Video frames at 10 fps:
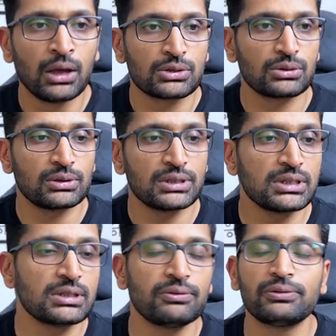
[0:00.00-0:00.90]
So
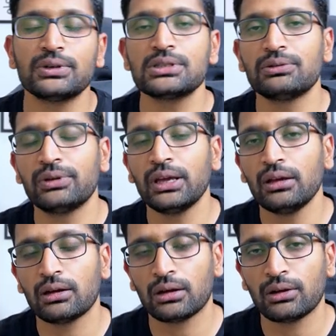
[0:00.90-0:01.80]
this is the first
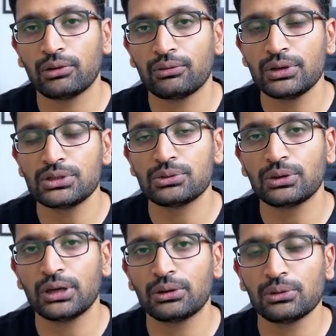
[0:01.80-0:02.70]
way which you
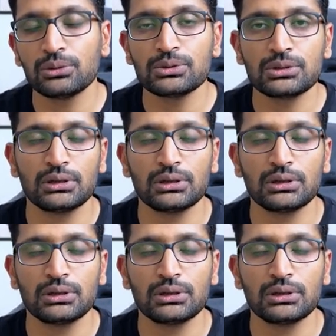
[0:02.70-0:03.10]
can use